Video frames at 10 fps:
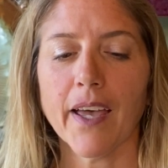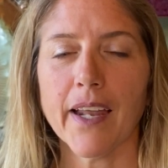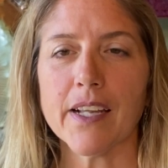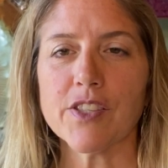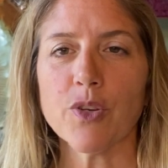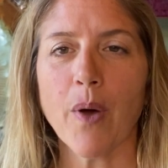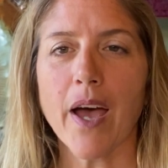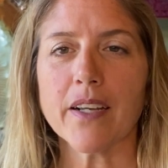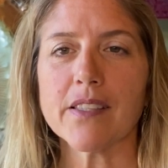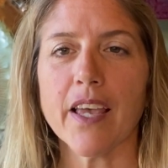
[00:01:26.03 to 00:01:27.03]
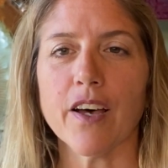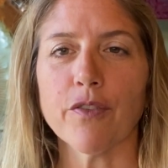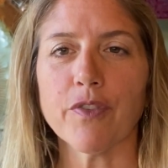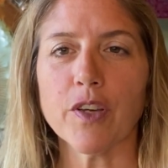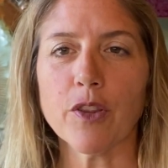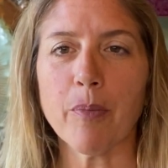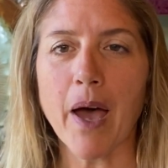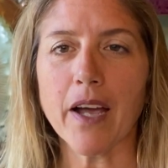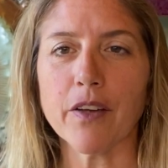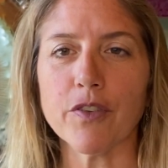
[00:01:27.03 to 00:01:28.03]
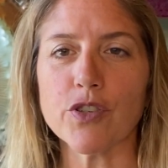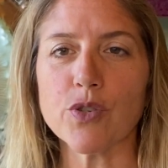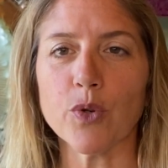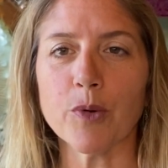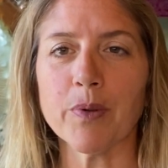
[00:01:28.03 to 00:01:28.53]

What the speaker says: And as you exhale, feel the back of your shoulder